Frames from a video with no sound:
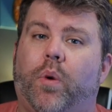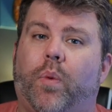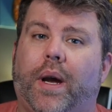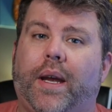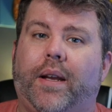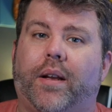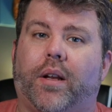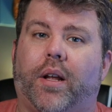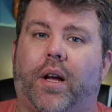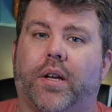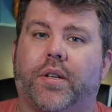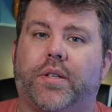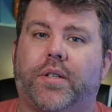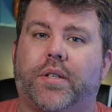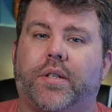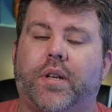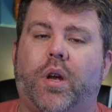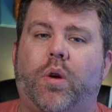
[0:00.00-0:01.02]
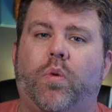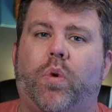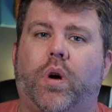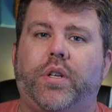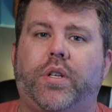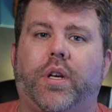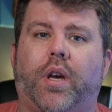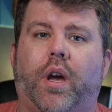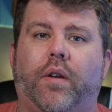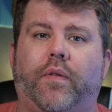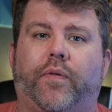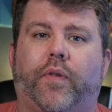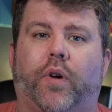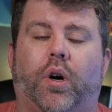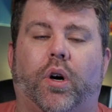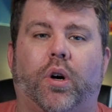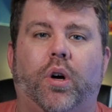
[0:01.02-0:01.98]
weight loss. So what do you go
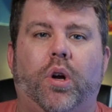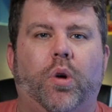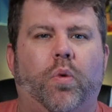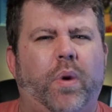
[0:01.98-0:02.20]
for?